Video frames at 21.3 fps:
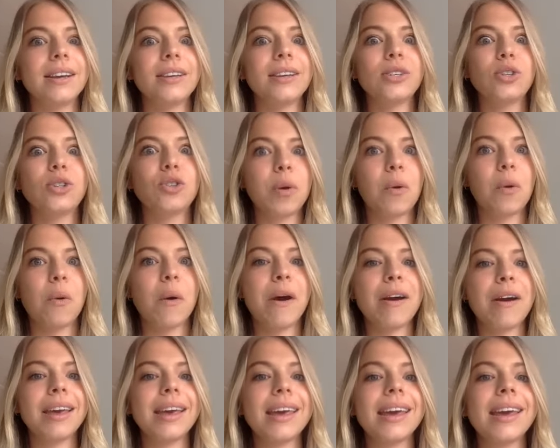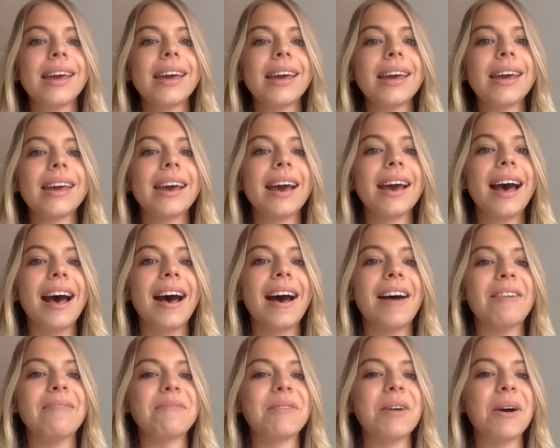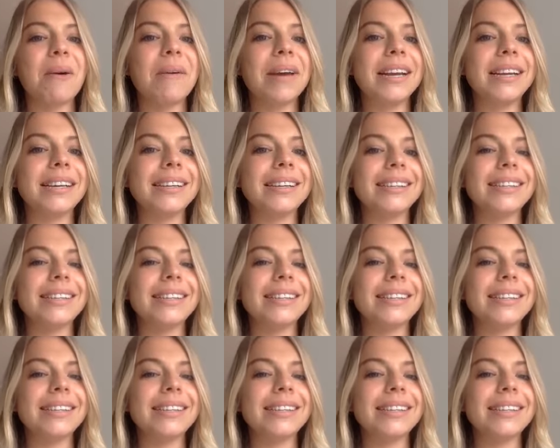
super quirky. Um, going.